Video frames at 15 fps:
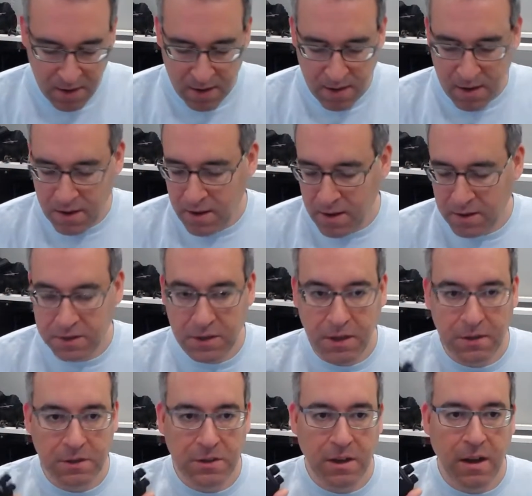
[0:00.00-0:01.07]
It's
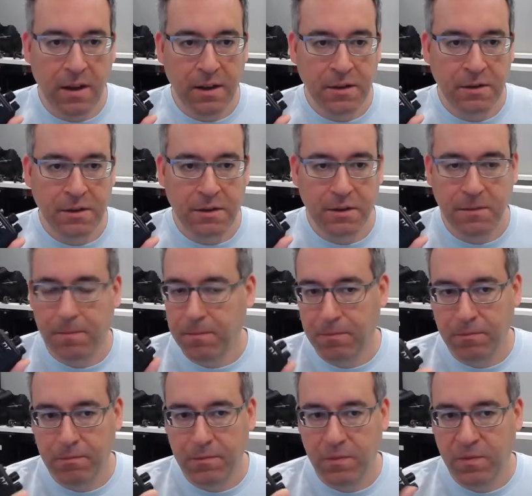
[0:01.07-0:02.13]
good size.
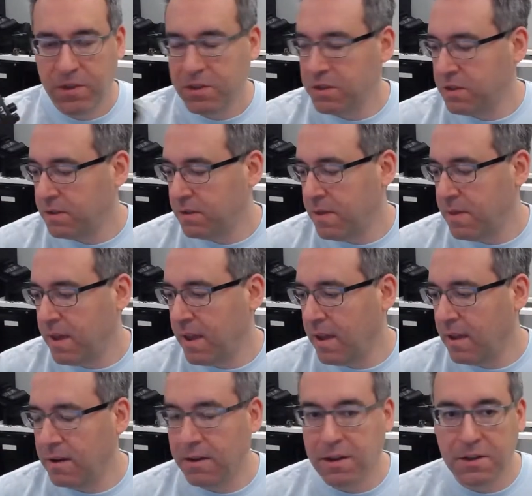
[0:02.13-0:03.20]
Fits in the
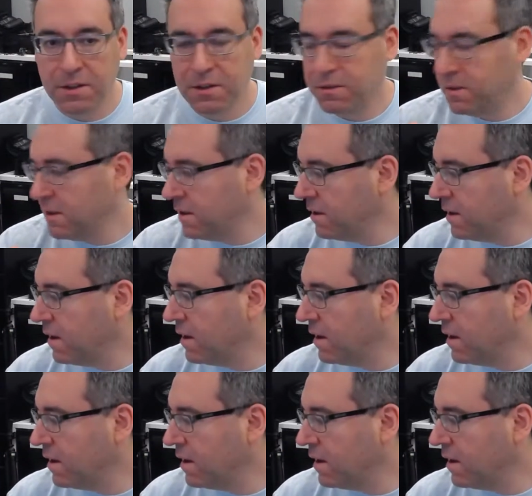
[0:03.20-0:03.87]
hand decently.